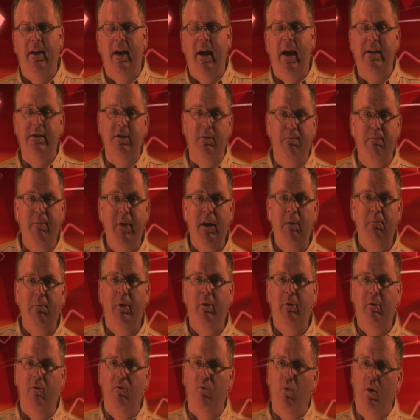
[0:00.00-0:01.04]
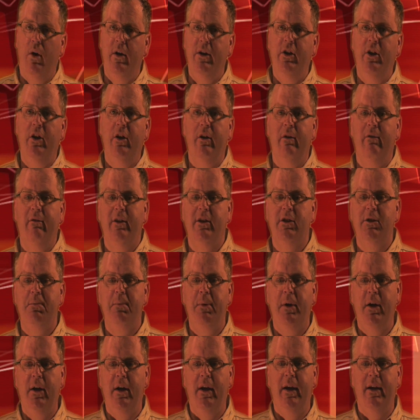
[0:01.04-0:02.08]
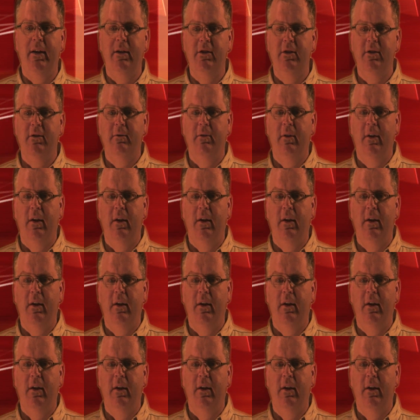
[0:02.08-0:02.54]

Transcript: Has a minimum of 1 year of experience